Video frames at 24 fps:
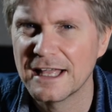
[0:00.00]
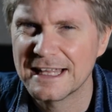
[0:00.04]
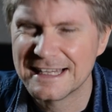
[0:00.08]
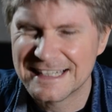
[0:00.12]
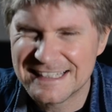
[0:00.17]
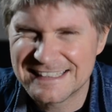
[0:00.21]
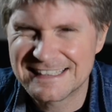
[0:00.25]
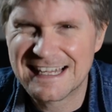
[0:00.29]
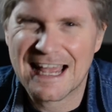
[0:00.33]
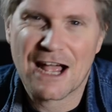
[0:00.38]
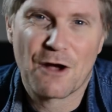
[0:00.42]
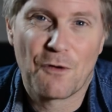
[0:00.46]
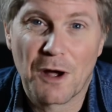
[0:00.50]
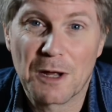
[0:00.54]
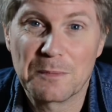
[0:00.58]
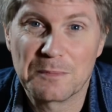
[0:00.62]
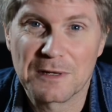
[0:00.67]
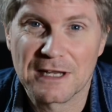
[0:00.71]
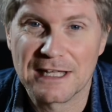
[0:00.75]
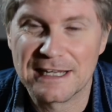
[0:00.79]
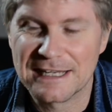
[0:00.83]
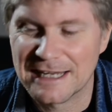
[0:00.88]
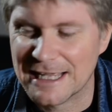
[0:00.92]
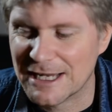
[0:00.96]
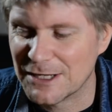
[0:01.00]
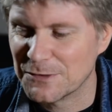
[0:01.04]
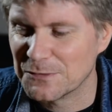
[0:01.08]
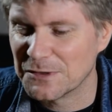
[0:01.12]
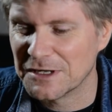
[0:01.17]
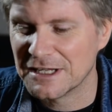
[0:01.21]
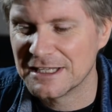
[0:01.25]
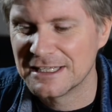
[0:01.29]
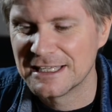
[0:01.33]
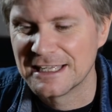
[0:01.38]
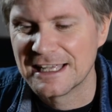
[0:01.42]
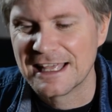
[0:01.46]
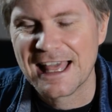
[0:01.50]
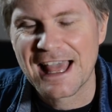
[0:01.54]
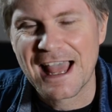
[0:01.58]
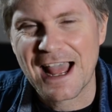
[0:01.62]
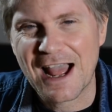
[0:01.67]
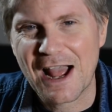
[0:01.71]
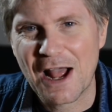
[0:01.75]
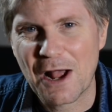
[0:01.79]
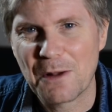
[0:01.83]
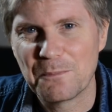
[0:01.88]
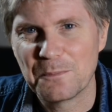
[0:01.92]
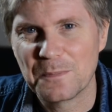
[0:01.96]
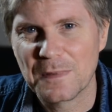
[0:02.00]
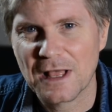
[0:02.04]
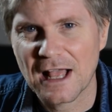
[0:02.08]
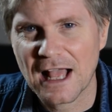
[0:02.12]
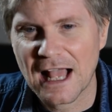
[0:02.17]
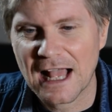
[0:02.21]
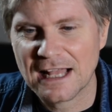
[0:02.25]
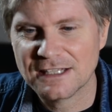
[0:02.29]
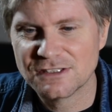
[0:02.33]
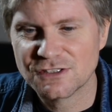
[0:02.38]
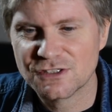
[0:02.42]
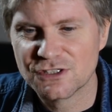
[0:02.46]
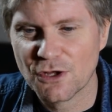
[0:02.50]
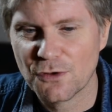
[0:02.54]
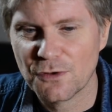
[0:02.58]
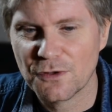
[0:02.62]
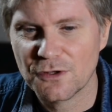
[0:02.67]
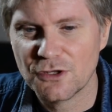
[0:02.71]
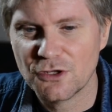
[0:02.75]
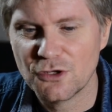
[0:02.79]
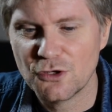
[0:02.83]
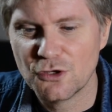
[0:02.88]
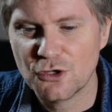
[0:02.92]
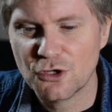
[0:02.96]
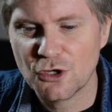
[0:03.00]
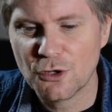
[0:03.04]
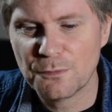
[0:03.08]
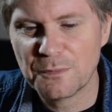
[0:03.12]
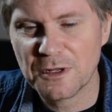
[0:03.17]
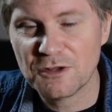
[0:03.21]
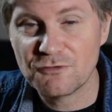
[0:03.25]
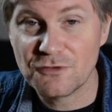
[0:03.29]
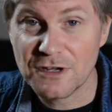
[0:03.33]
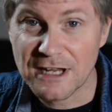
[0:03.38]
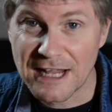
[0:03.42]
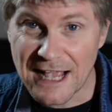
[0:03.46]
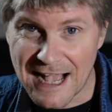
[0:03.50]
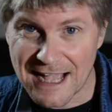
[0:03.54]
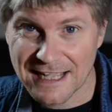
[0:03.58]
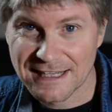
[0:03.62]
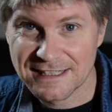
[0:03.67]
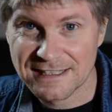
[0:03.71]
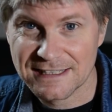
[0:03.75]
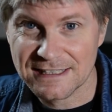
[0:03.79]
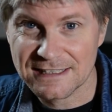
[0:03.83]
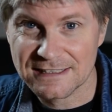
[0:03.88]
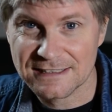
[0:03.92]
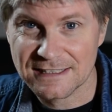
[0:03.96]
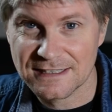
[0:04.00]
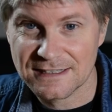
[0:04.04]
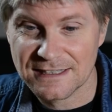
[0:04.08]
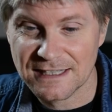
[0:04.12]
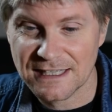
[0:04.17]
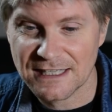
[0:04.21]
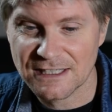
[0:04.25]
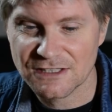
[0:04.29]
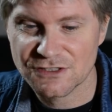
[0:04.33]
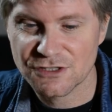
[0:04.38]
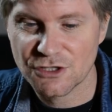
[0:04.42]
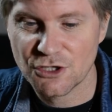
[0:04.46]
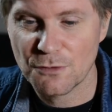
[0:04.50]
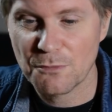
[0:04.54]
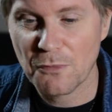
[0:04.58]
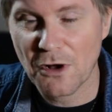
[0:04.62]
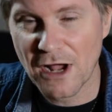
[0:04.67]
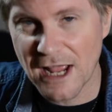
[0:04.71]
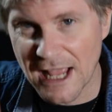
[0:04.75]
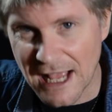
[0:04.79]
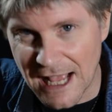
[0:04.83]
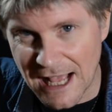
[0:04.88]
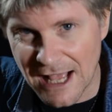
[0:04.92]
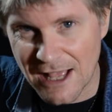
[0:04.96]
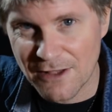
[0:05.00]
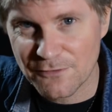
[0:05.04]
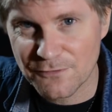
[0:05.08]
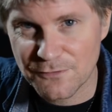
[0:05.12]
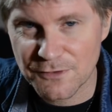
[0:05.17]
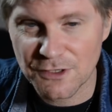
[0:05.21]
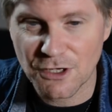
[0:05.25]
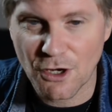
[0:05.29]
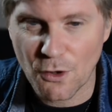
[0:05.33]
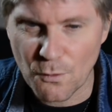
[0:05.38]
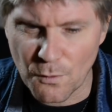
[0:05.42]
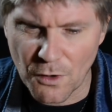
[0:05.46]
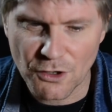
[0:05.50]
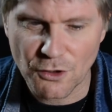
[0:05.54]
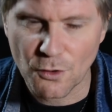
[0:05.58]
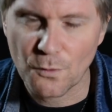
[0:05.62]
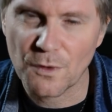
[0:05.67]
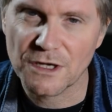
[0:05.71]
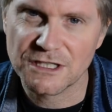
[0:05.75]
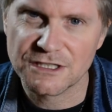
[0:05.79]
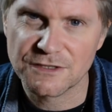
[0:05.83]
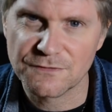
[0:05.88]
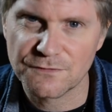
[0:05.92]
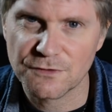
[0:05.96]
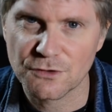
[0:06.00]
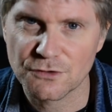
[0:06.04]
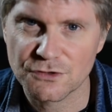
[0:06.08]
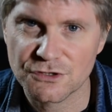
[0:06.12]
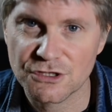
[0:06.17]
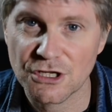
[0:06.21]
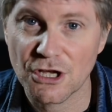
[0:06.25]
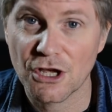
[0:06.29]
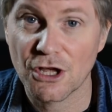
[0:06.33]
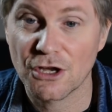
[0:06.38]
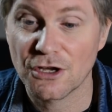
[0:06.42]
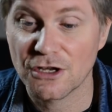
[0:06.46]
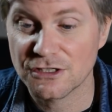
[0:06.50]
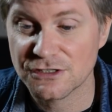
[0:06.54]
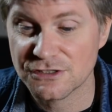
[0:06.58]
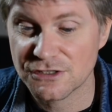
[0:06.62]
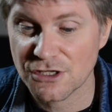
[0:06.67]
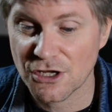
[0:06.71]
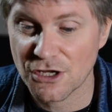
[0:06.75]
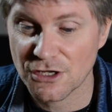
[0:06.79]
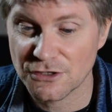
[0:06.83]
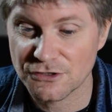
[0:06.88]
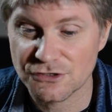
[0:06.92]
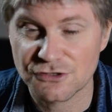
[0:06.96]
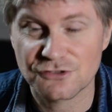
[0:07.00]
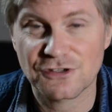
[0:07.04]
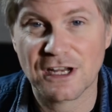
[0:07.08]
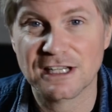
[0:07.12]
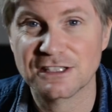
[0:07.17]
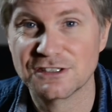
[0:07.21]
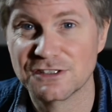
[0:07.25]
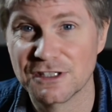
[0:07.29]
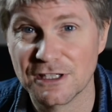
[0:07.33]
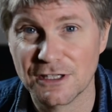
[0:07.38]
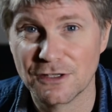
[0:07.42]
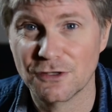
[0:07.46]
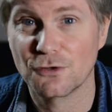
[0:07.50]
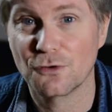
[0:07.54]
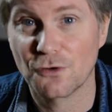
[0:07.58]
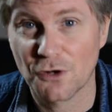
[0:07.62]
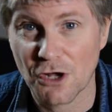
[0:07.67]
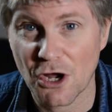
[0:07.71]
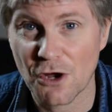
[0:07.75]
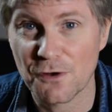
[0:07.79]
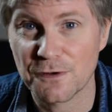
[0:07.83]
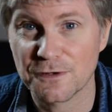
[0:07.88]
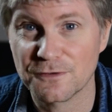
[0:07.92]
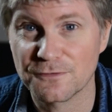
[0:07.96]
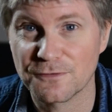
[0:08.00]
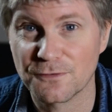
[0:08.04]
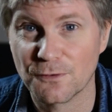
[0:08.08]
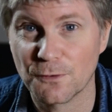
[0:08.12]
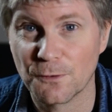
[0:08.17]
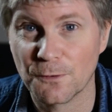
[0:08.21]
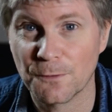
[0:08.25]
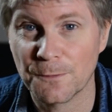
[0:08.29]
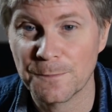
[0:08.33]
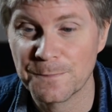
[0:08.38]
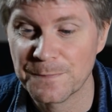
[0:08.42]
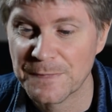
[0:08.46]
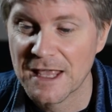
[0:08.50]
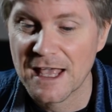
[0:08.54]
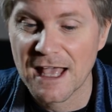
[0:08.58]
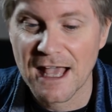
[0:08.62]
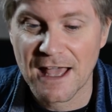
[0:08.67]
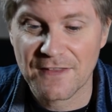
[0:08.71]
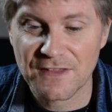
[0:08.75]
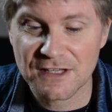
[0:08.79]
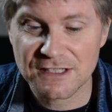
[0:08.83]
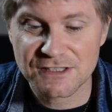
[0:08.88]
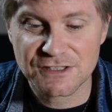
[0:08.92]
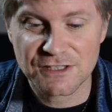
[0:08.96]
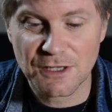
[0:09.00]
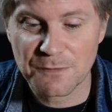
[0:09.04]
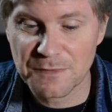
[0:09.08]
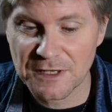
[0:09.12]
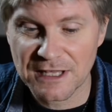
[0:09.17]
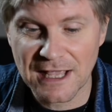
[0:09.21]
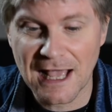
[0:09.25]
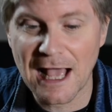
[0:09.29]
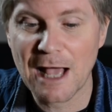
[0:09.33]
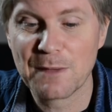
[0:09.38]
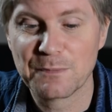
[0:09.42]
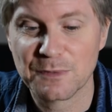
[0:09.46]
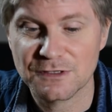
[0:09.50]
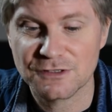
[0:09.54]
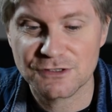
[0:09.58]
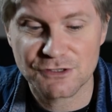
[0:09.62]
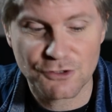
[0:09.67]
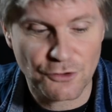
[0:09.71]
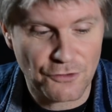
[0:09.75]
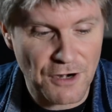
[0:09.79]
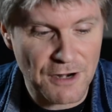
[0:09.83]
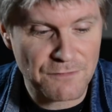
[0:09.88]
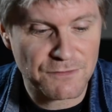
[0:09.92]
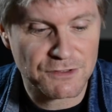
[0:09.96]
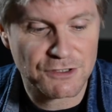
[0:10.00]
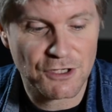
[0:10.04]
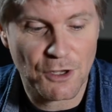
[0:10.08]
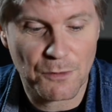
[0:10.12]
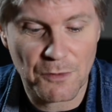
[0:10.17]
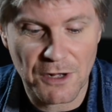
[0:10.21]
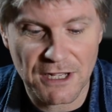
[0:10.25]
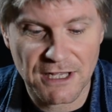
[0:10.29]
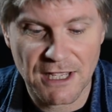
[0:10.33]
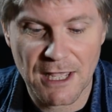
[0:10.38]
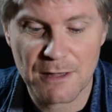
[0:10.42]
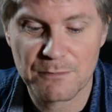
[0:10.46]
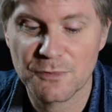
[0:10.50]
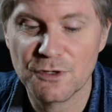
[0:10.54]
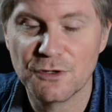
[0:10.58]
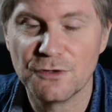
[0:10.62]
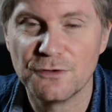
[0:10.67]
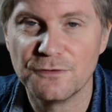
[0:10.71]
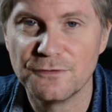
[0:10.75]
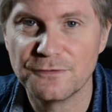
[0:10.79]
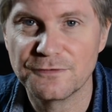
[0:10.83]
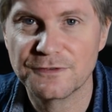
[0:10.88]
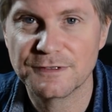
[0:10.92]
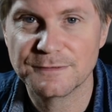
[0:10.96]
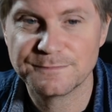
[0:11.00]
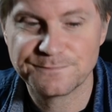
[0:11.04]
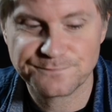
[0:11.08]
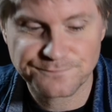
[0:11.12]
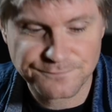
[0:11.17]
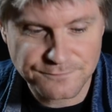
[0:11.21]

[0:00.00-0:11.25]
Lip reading: This is how I played it anyway. And so you could be reacting to things. So you might have, while you're waiting for your turn, a certain strategy that you're going for, and then something happens. Your avatar might get moved.